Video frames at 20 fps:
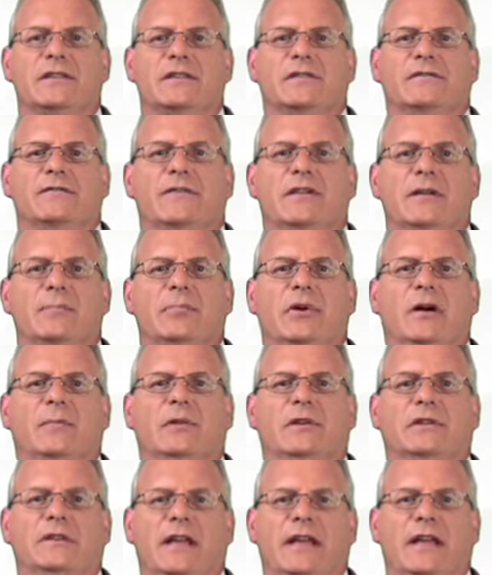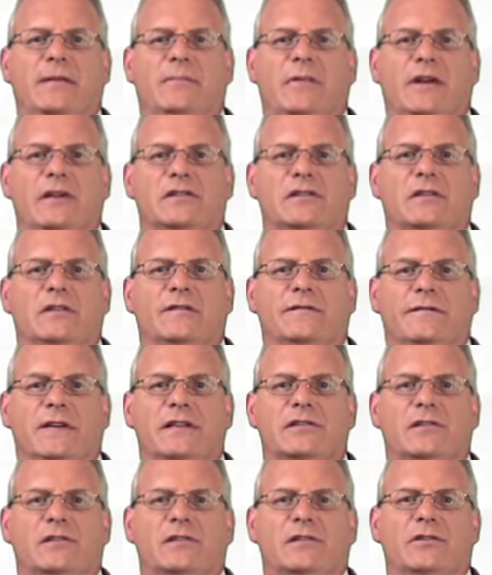a free public database of
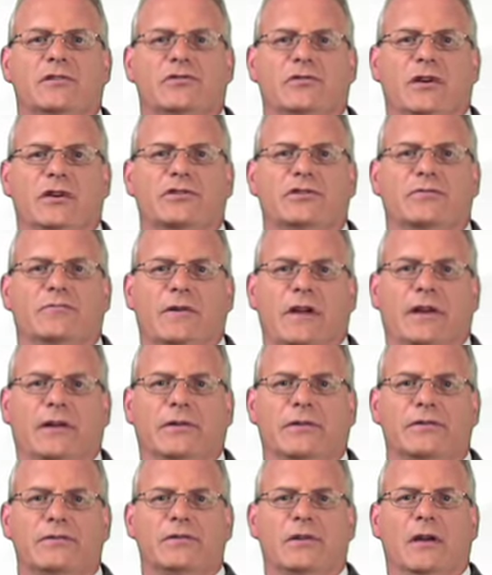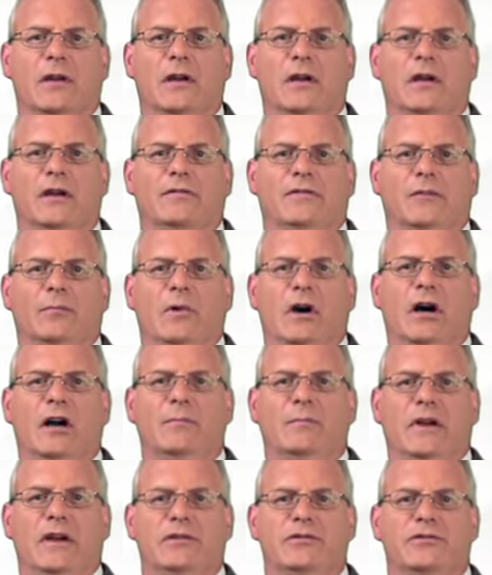vessel construction records from all
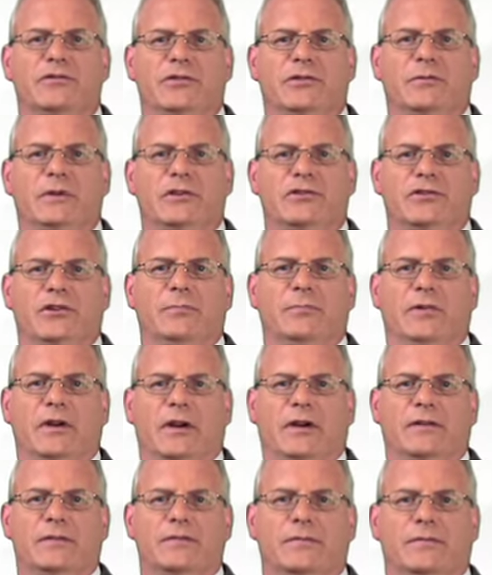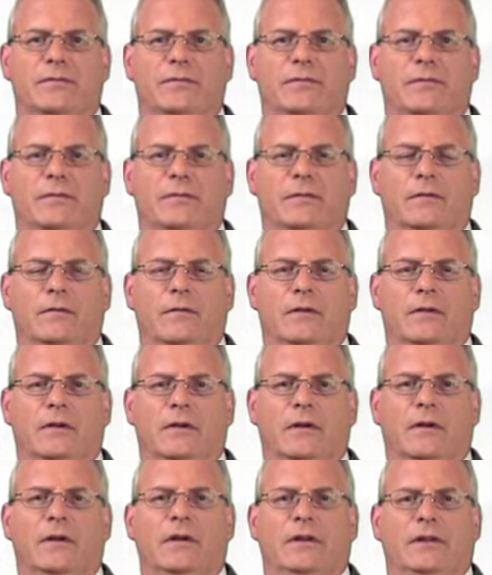major U.S. shipyards.
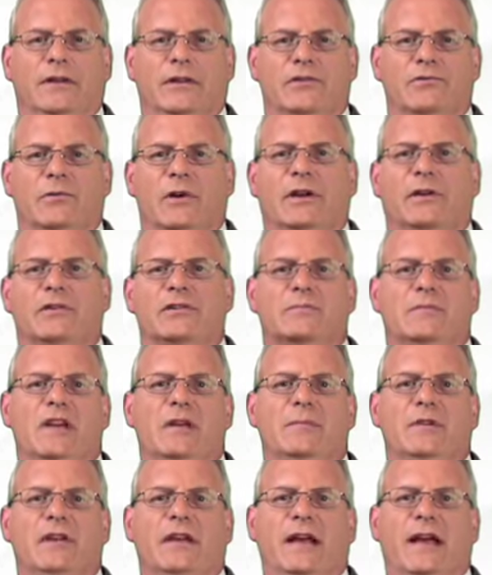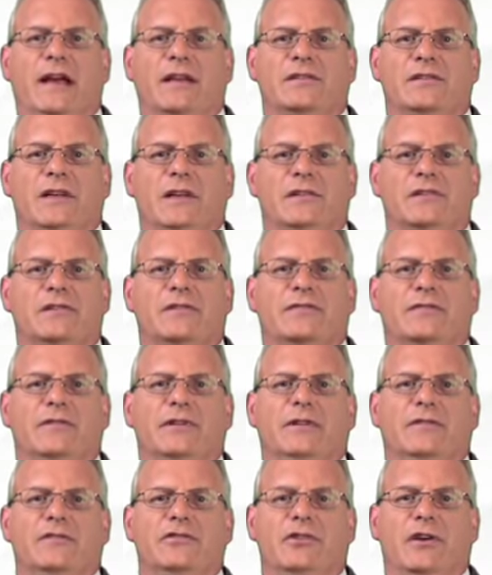These records may be accessed
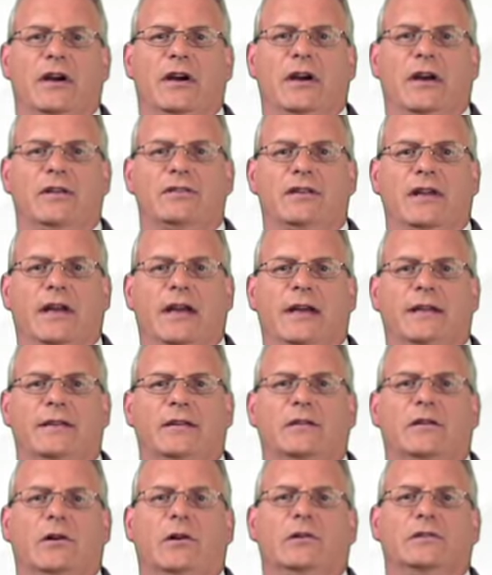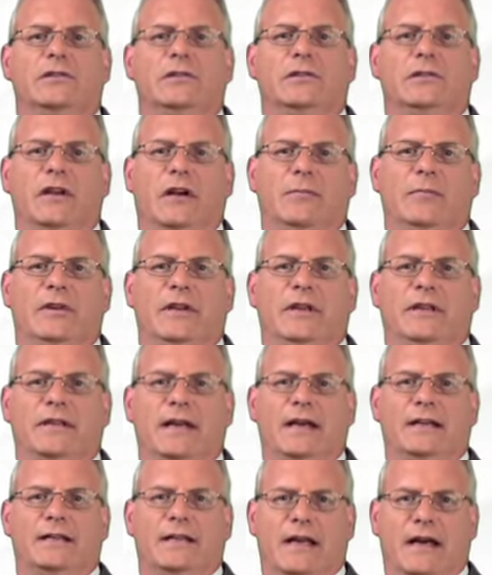free of charge at
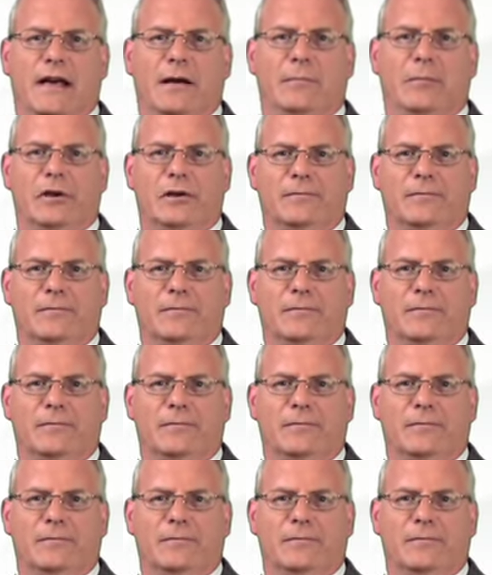coltoncompany.com.